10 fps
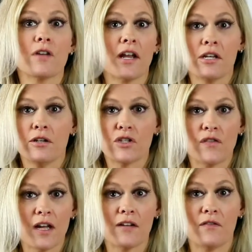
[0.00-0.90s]
you're not a huge
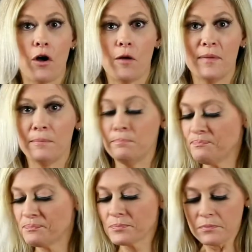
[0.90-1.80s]
fan of almond,
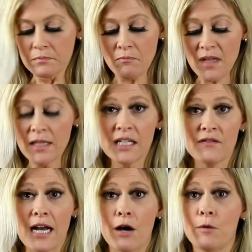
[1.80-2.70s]

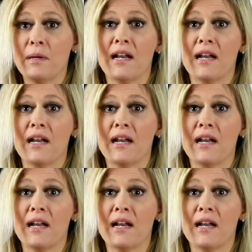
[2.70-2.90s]
leave it out,